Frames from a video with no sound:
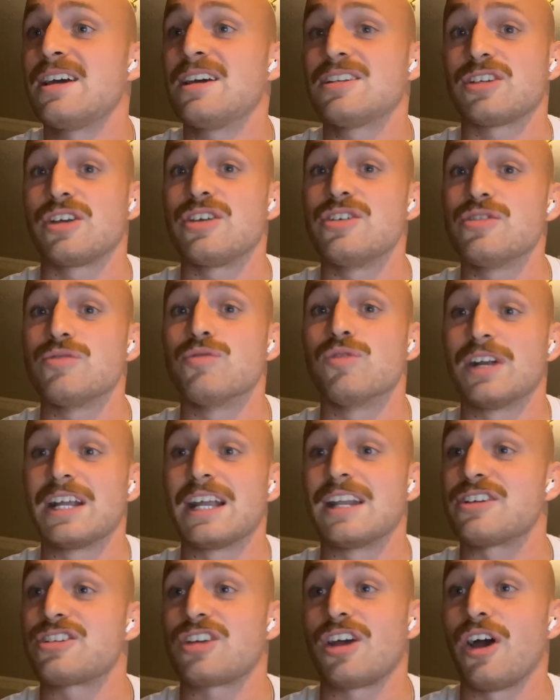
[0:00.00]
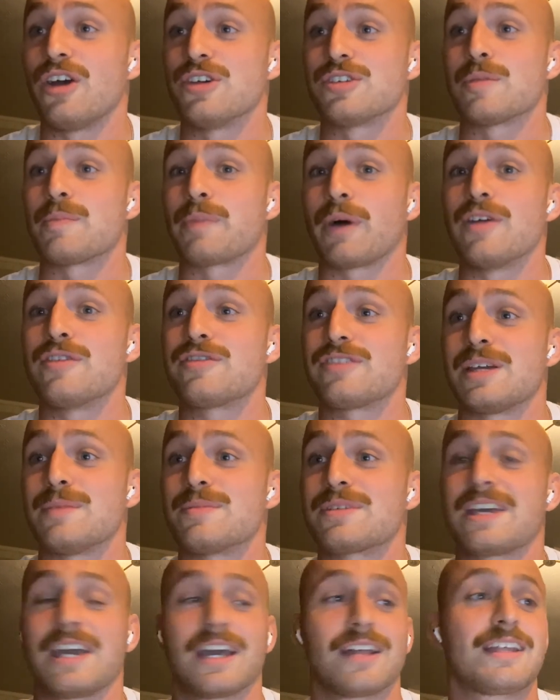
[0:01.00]
So it really shows that both
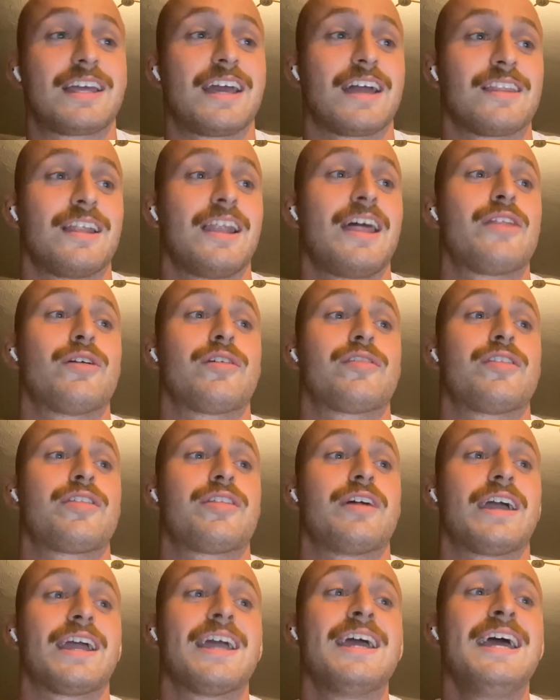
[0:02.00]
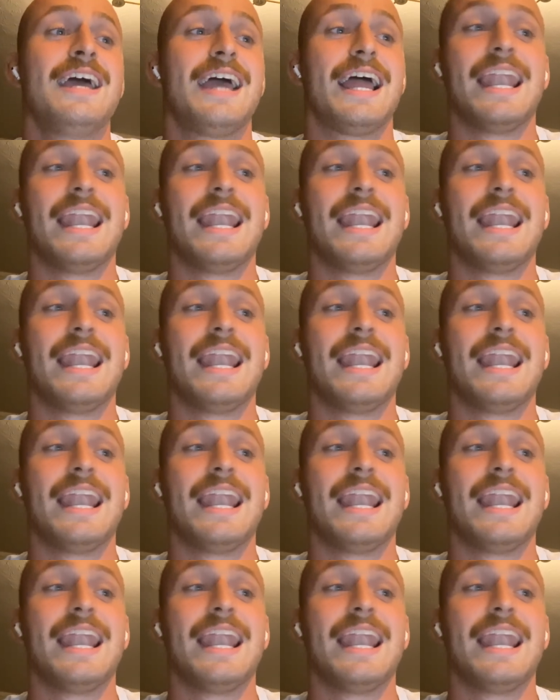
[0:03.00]
teams kick the lead off the thing.